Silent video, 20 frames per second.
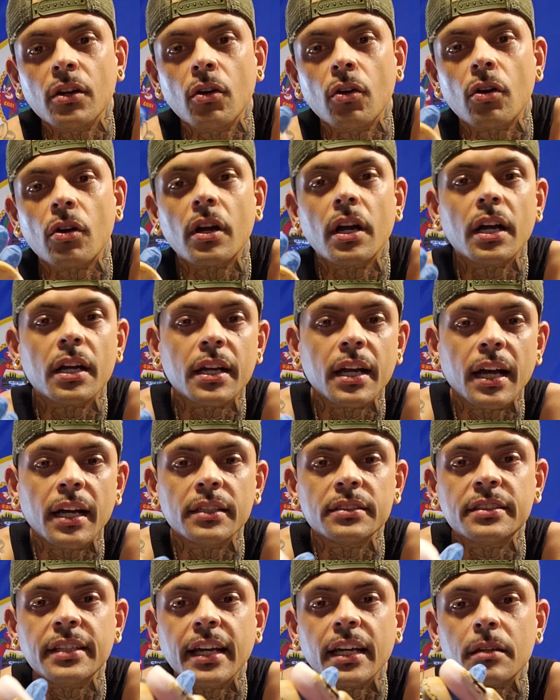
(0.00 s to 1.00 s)
or
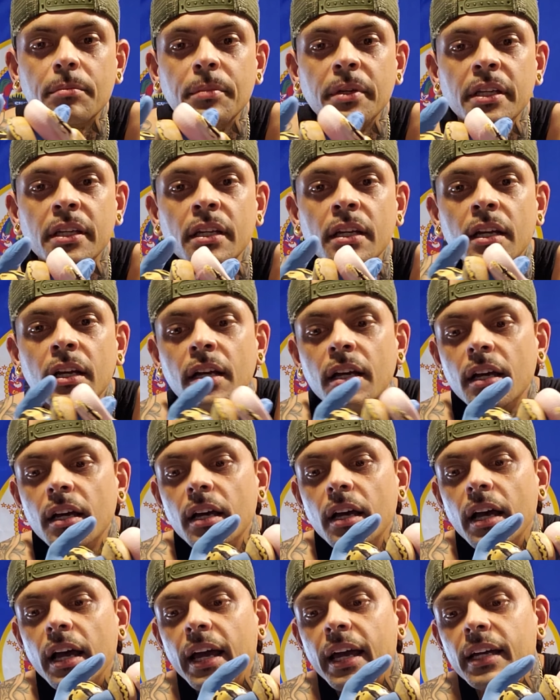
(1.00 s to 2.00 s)
contact me
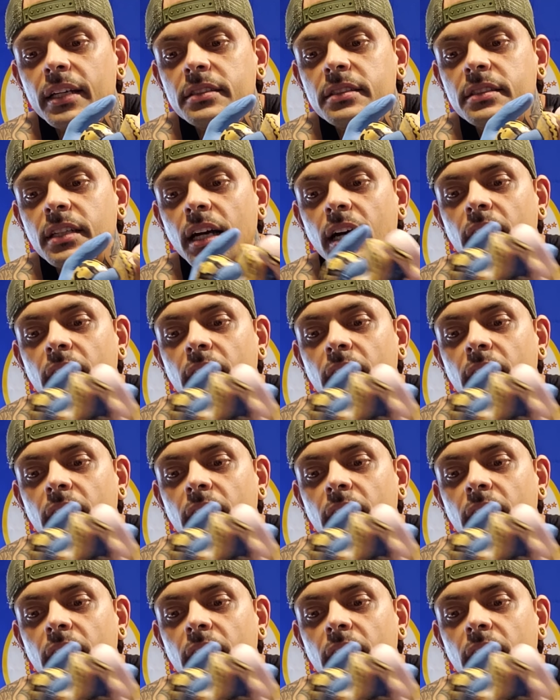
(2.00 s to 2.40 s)
at